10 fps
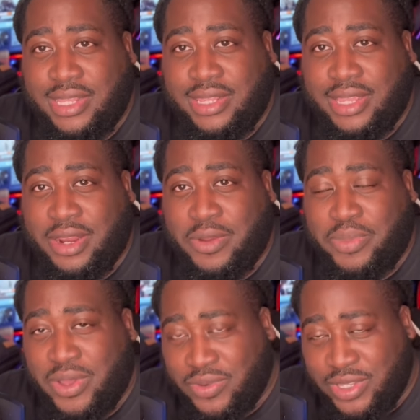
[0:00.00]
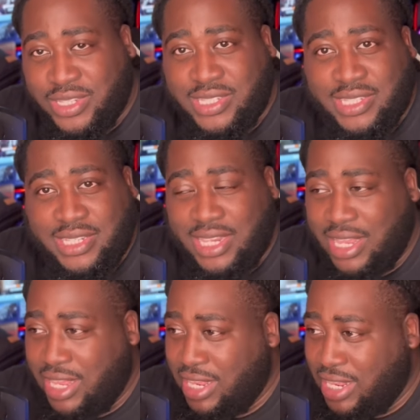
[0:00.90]
their opponents.
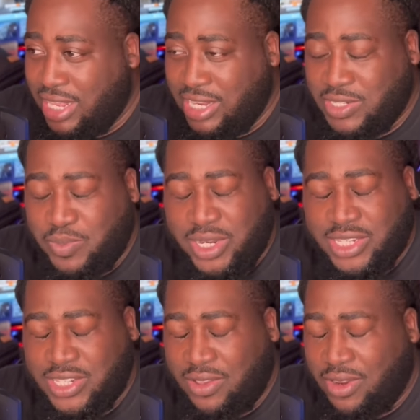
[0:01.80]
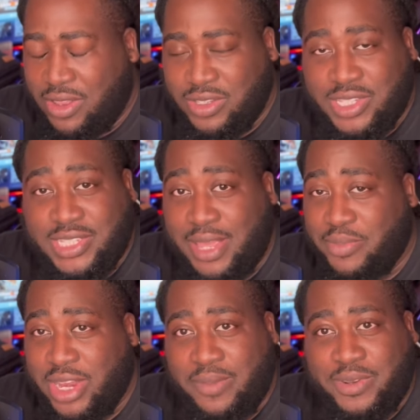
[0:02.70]
It's been so long since I've
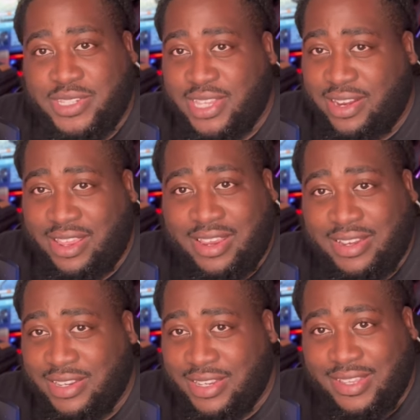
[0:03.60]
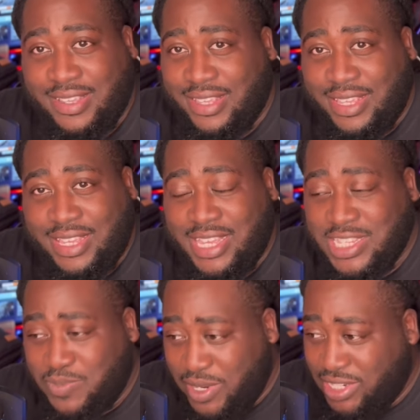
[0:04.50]
been able to say that.
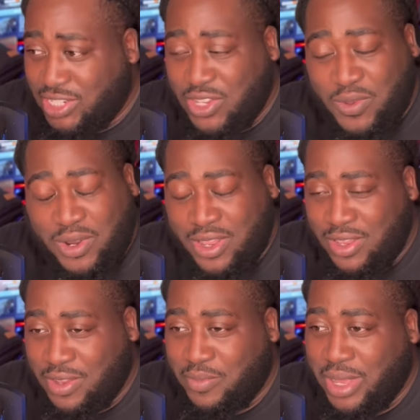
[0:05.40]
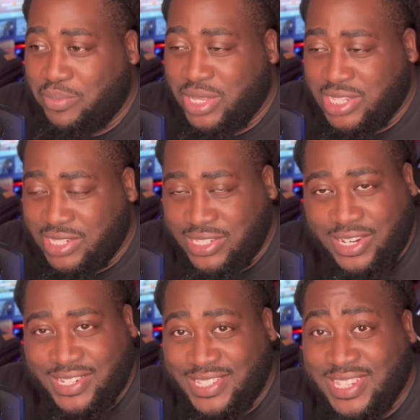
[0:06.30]
It's been so long. My Pistons
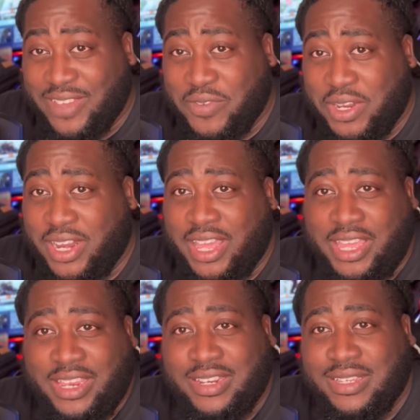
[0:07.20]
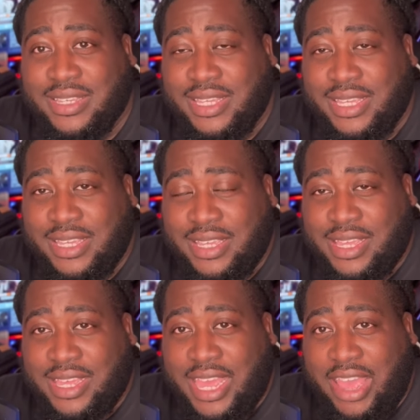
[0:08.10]
are 7-8.
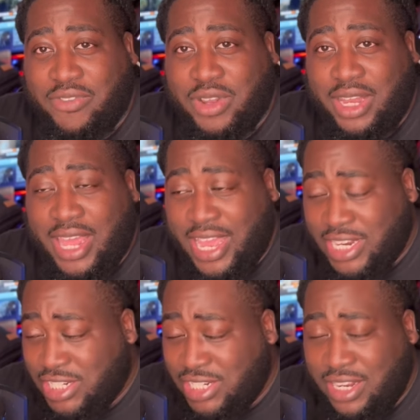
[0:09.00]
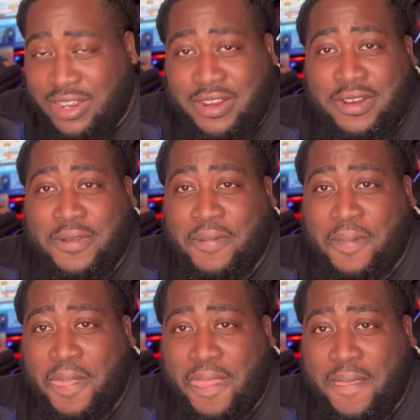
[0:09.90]
After last year,
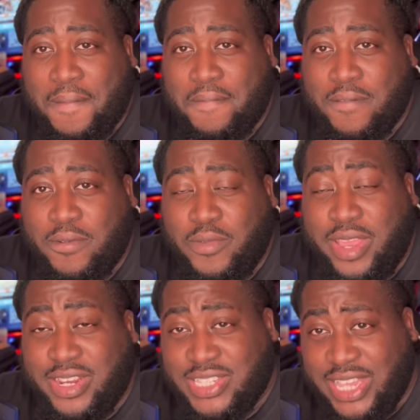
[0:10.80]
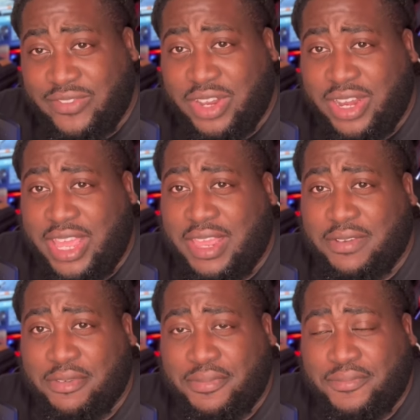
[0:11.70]
we are 7-8.
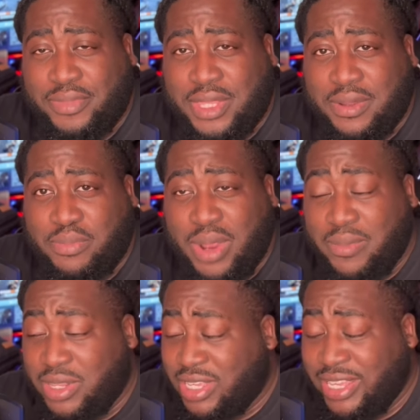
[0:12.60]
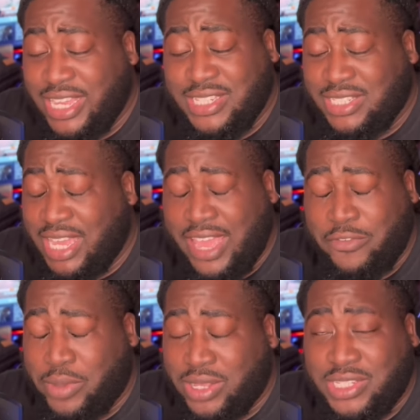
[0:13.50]
Probably could easily have
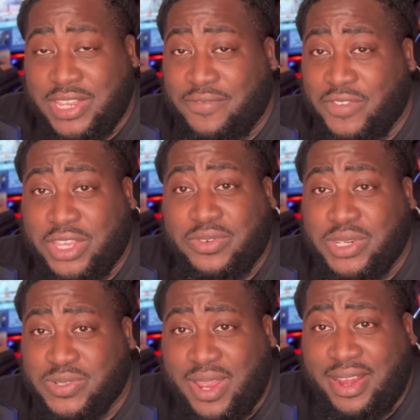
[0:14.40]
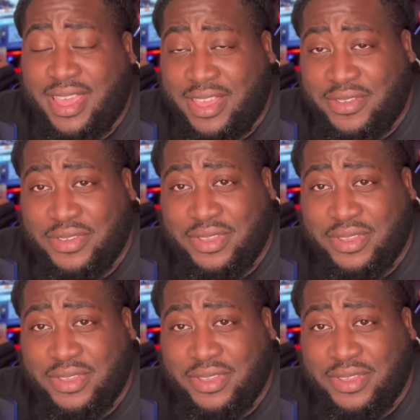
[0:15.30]
about 10 victories right now.